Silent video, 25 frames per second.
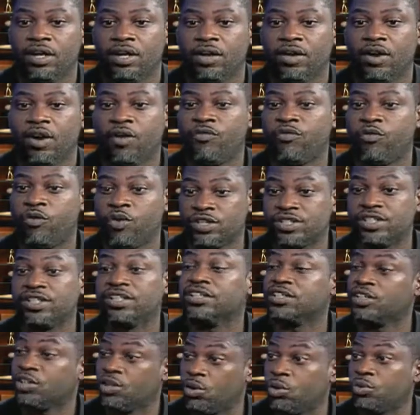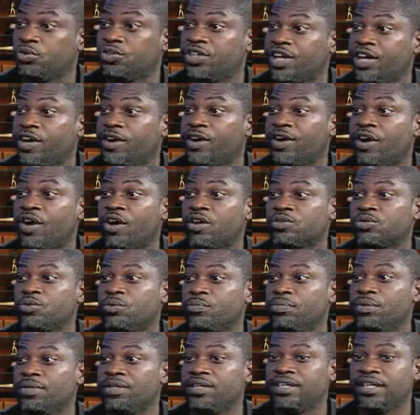uh, fortunate to go there and also
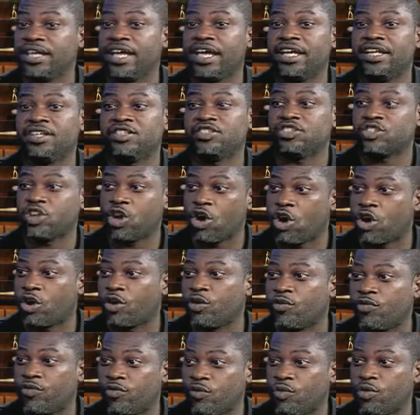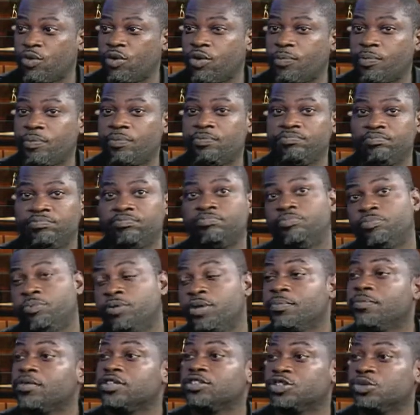be a starter for
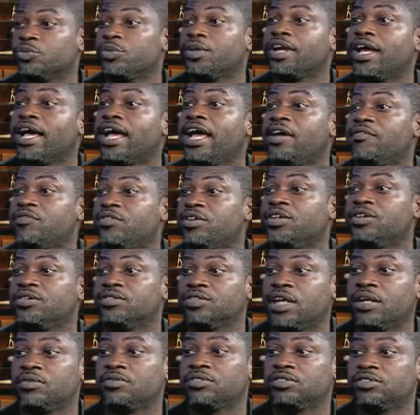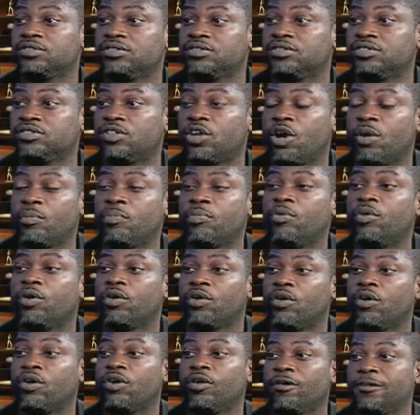pretty much three and a half years. I was starting point
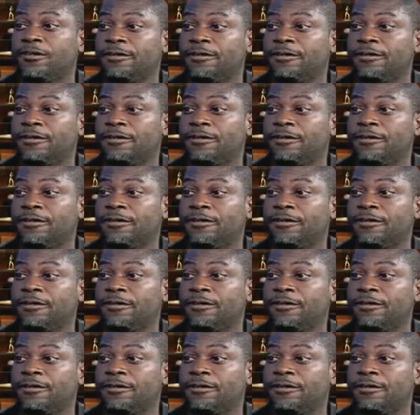guard